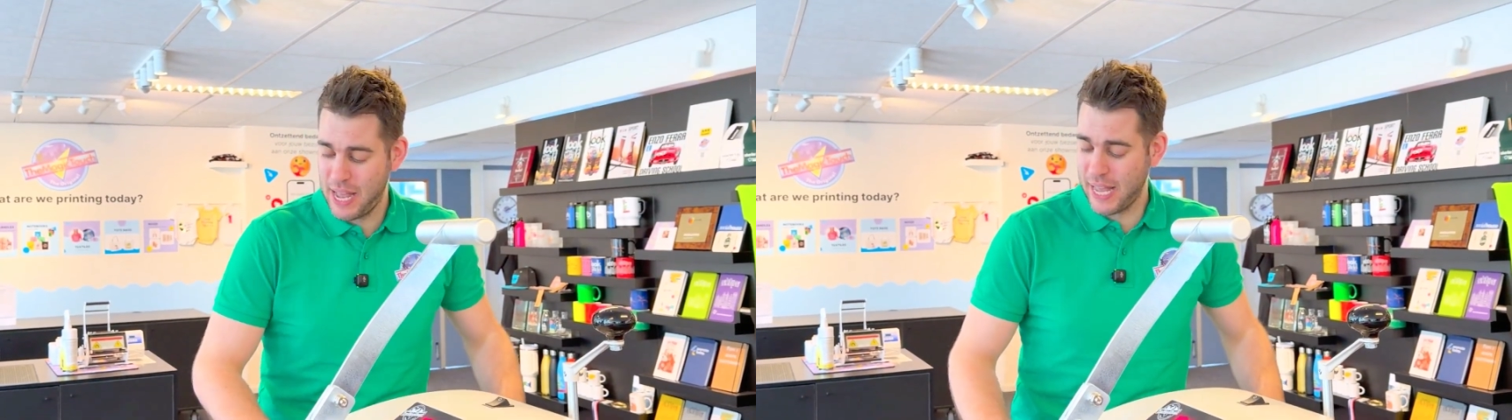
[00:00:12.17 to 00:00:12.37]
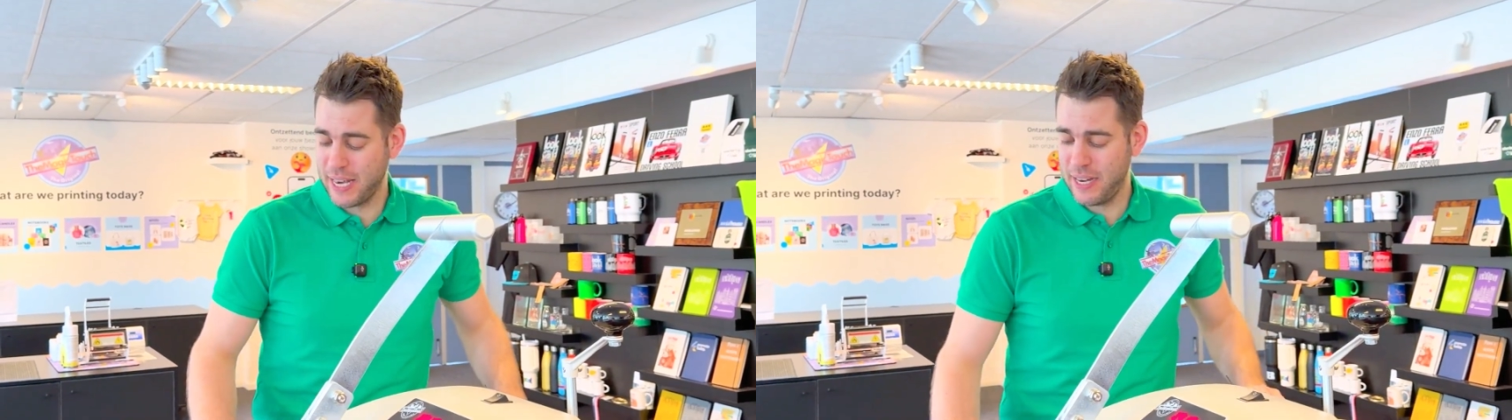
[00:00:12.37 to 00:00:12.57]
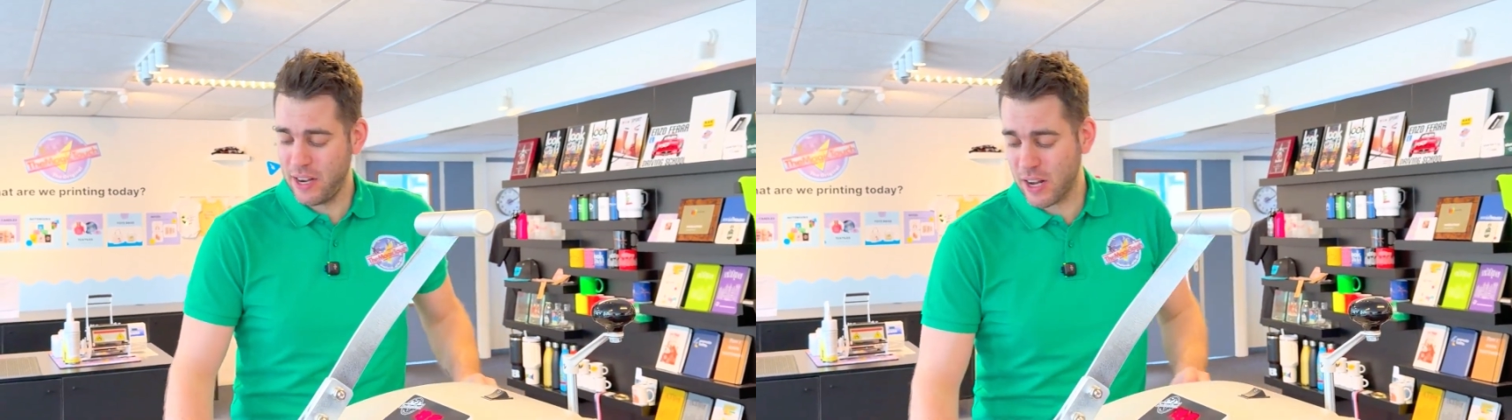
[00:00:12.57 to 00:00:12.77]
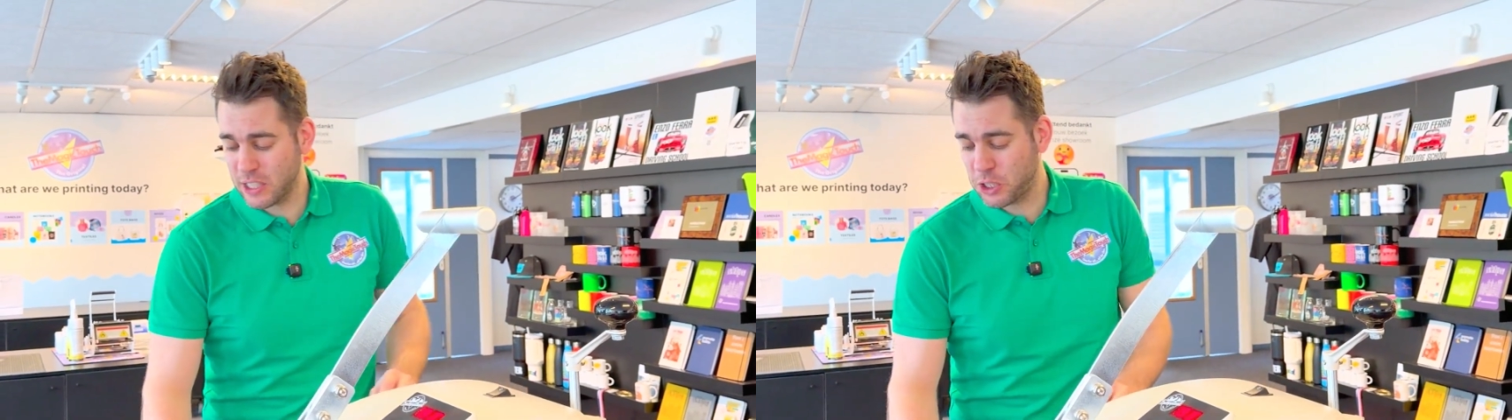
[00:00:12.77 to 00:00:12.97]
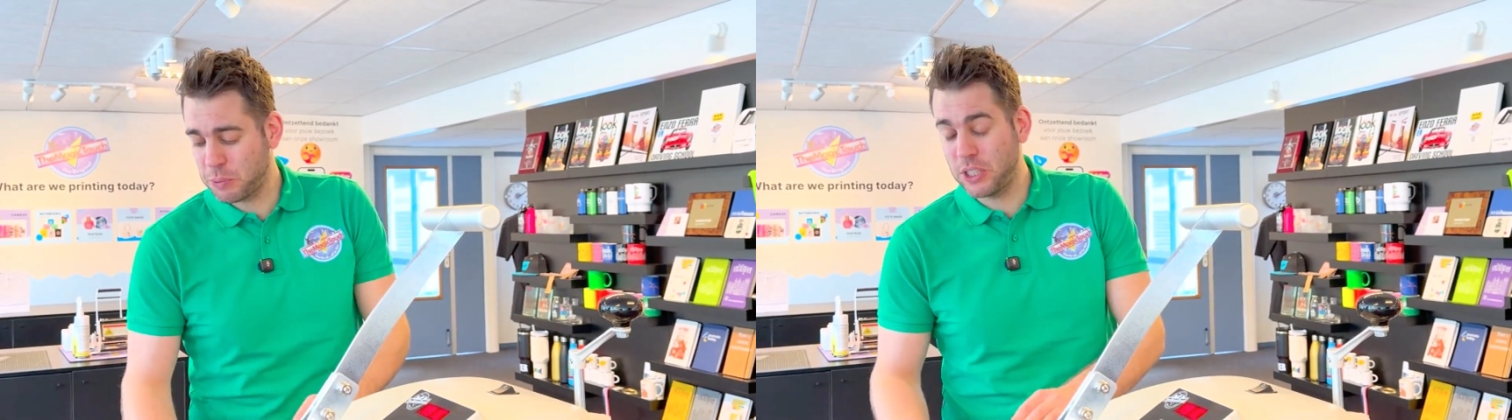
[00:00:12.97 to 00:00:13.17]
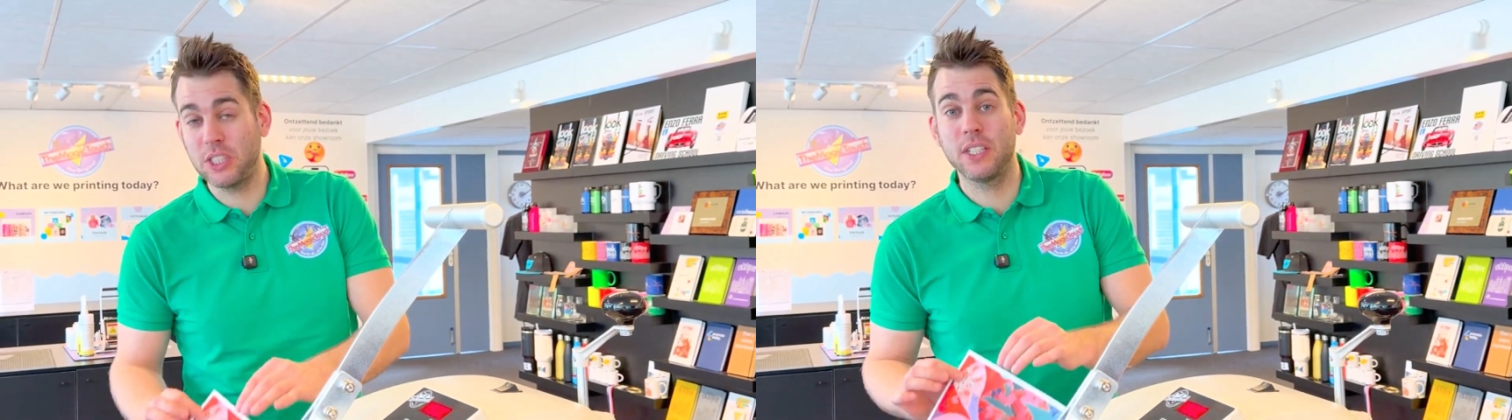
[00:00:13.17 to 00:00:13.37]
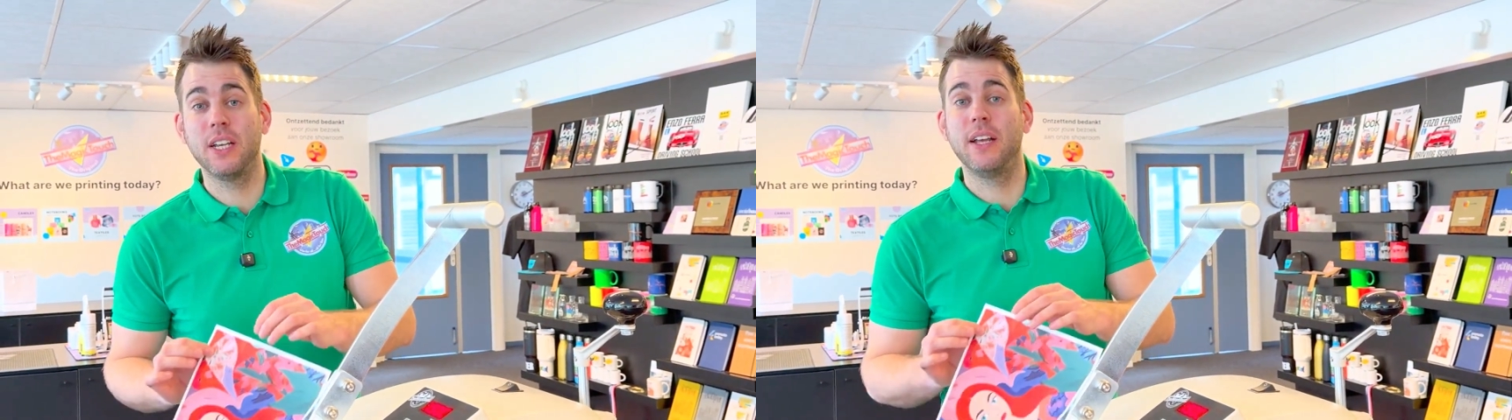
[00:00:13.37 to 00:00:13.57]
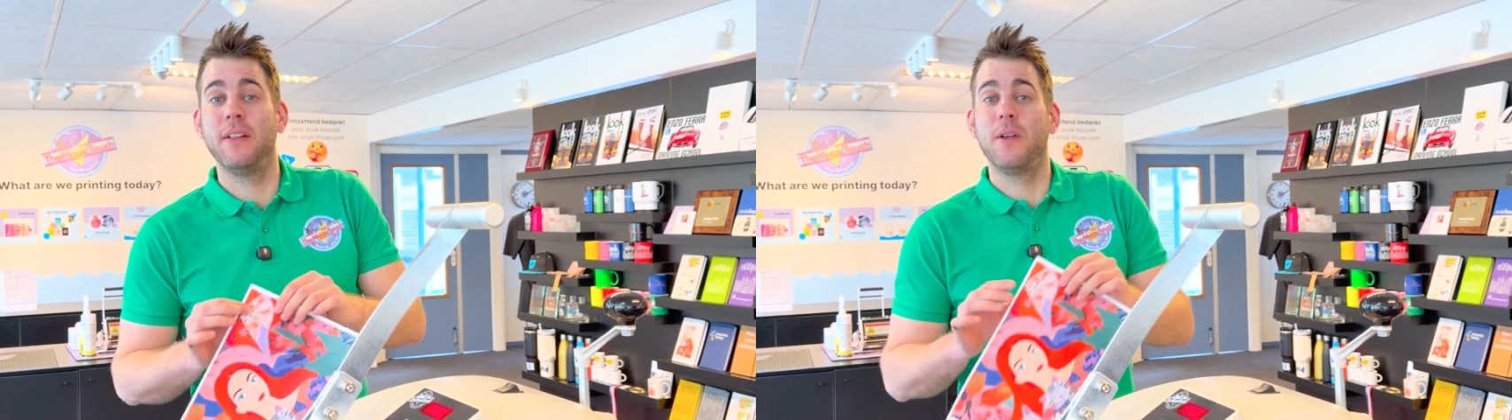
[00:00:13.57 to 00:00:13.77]
I get a lot of customers
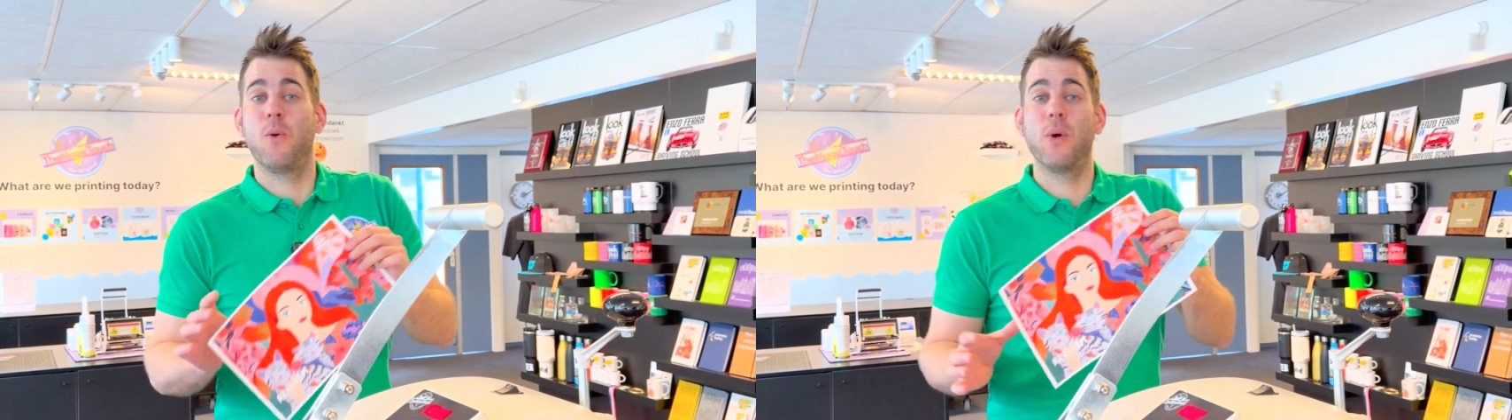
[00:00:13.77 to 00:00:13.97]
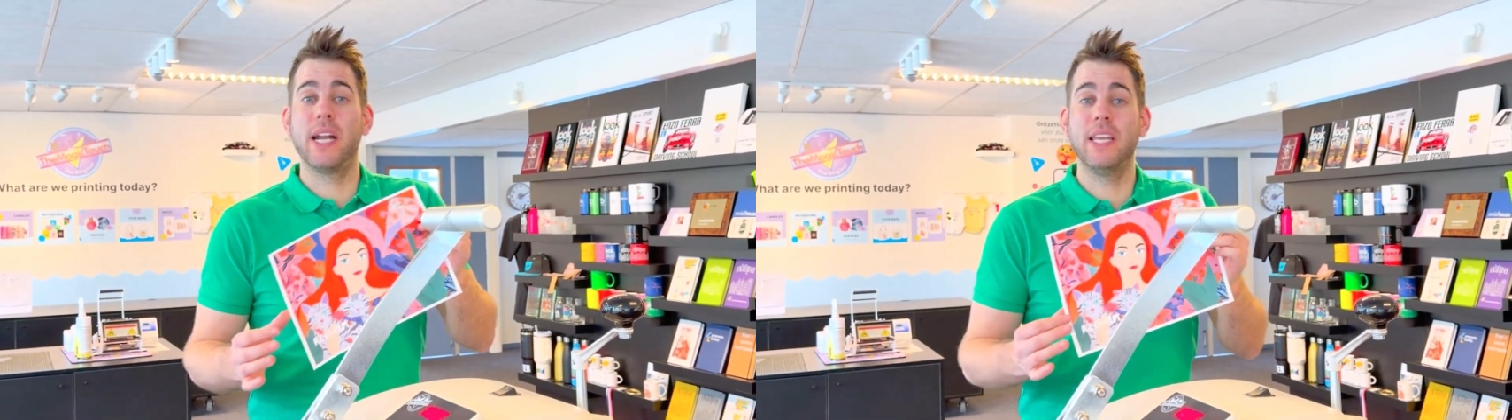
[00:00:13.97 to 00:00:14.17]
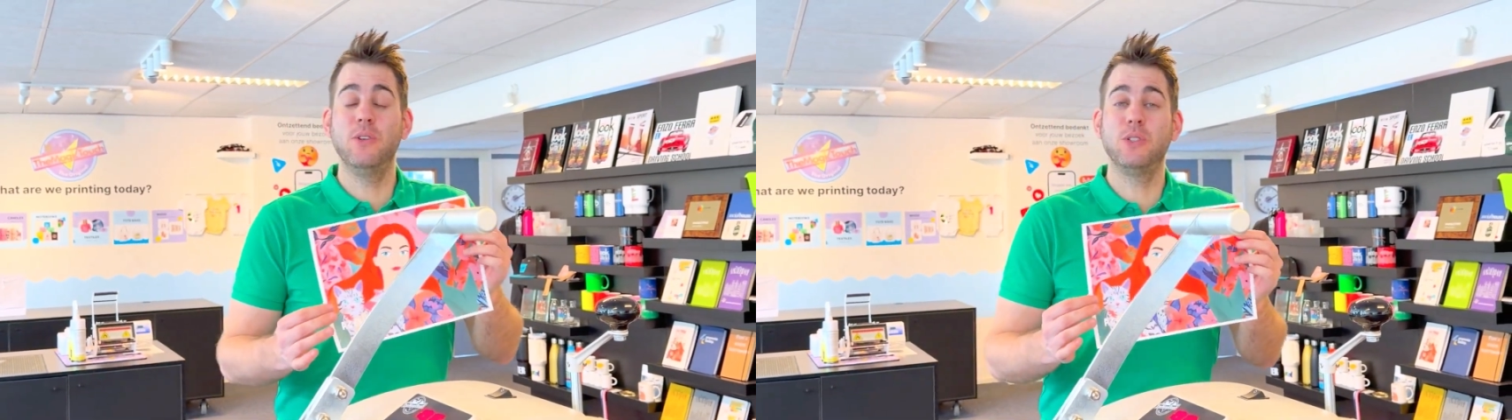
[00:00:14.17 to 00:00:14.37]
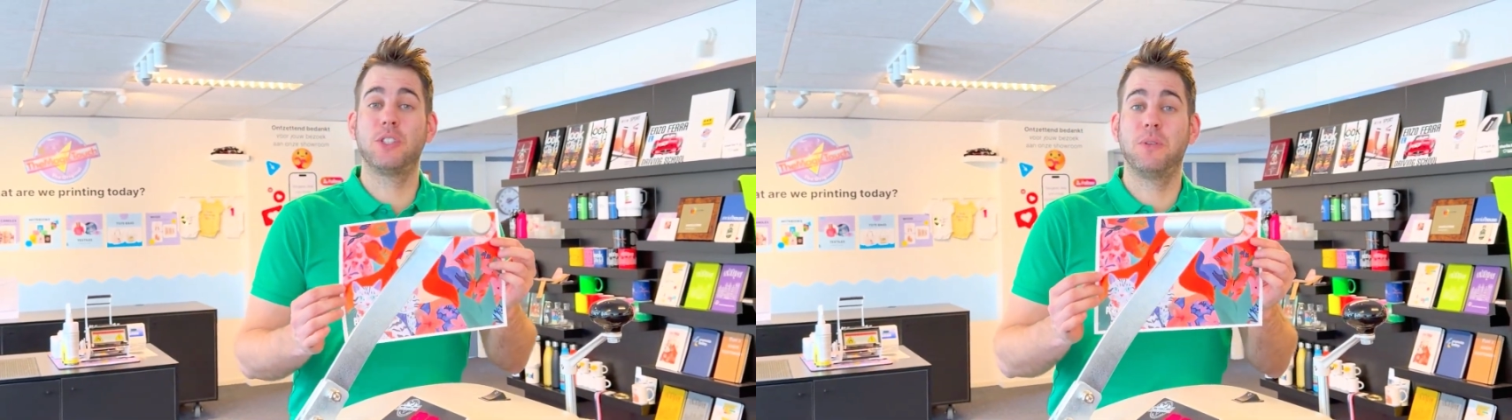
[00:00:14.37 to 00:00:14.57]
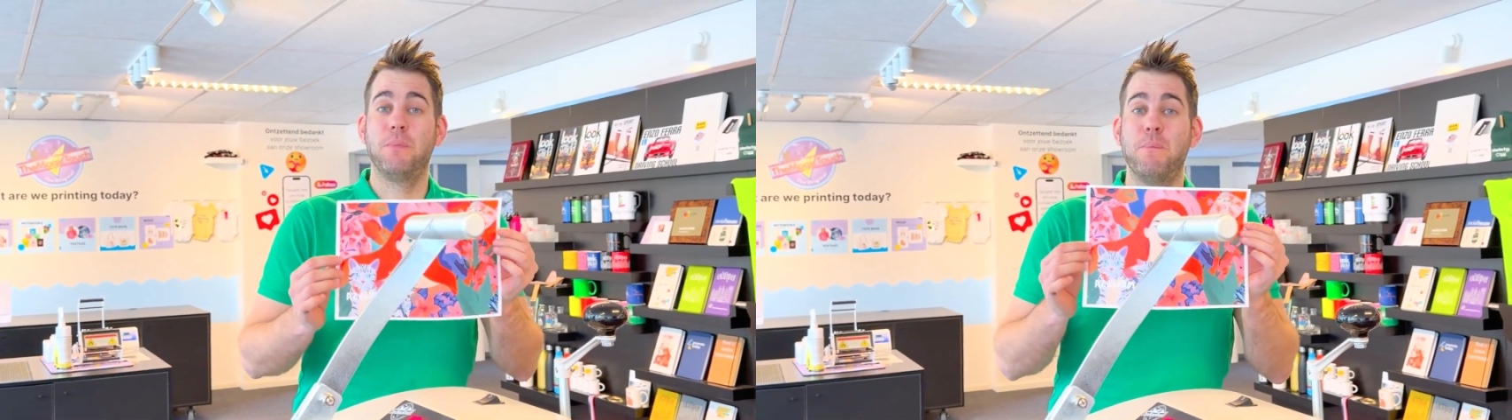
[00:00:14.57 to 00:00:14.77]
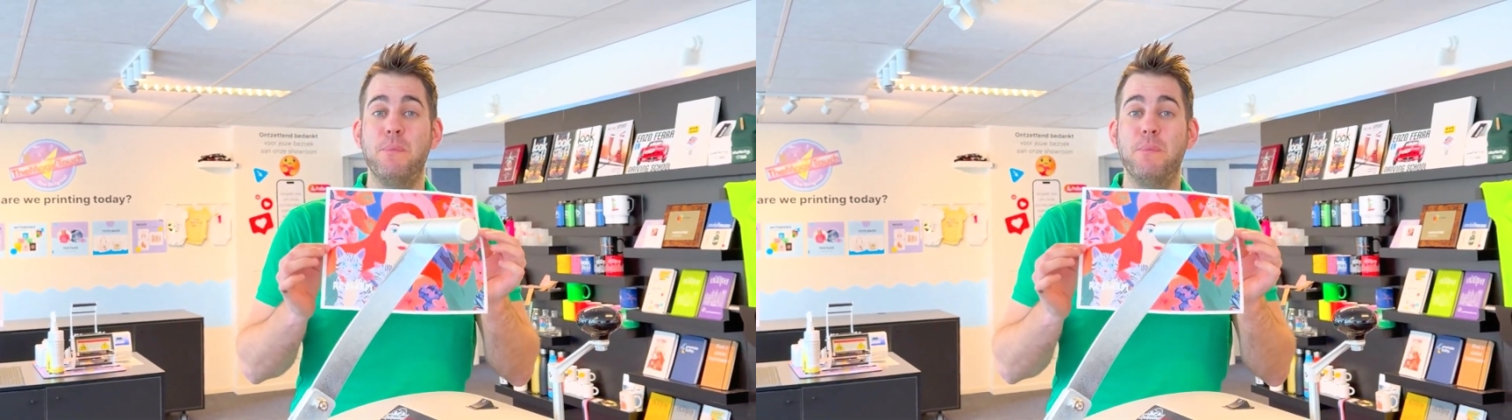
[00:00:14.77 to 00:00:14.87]
where they use